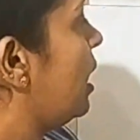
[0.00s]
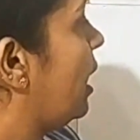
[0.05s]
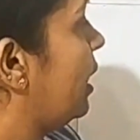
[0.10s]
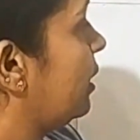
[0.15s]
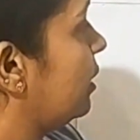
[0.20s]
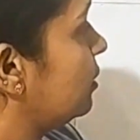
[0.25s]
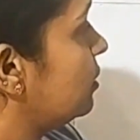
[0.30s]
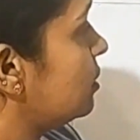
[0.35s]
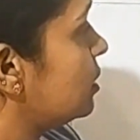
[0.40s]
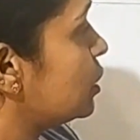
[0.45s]

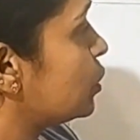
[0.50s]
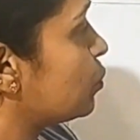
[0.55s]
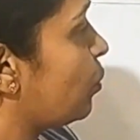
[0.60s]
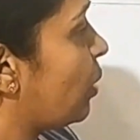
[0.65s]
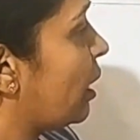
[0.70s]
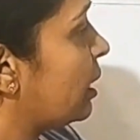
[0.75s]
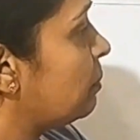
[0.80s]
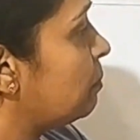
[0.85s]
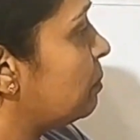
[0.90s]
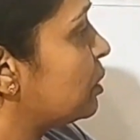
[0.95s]
Another is
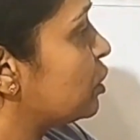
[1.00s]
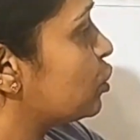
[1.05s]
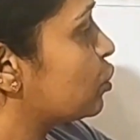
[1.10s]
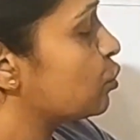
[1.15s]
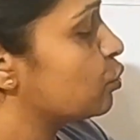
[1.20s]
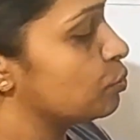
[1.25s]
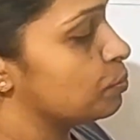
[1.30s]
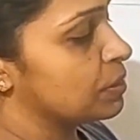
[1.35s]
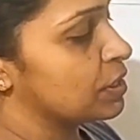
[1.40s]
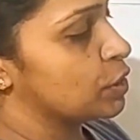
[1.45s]
1 plus
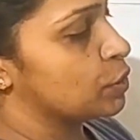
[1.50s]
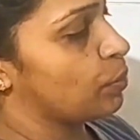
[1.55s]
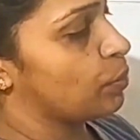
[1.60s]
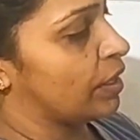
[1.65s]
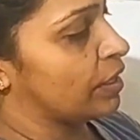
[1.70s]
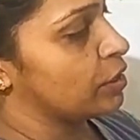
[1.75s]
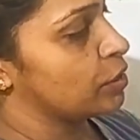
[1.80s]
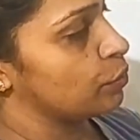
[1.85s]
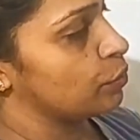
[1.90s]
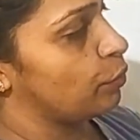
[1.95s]
2 plus
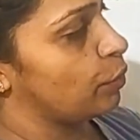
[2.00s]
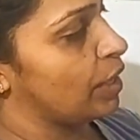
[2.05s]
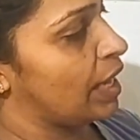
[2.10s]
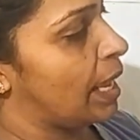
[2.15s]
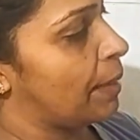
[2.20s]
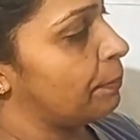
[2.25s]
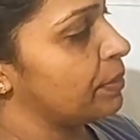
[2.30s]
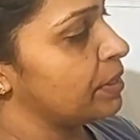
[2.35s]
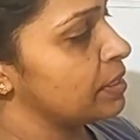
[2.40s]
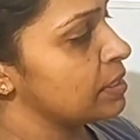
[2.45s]
1. So what
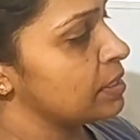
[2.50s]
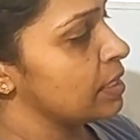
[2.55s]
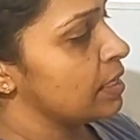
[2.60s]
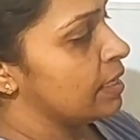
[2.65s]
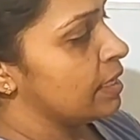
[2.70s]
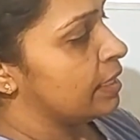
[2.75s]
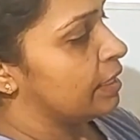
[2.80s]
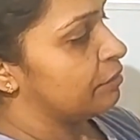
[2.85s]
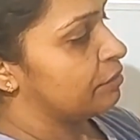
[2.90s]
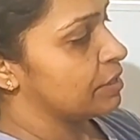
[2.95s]
happens?
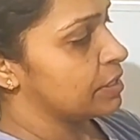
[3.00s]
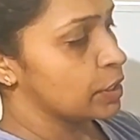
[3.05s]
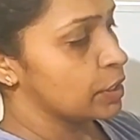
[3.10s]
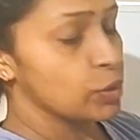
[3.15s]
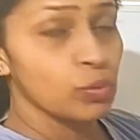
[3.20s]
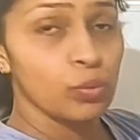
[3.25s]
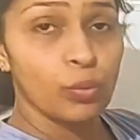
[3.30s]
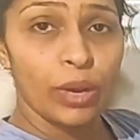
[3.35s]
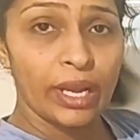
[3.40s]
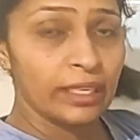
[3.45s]
This
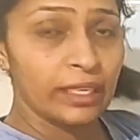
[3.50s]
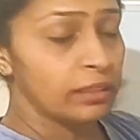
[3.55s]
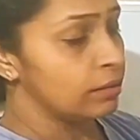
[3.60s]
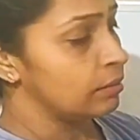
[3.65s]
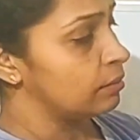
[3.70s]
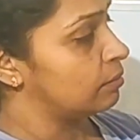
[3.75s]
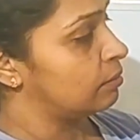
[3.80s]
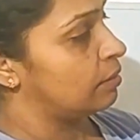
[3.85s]
is 1.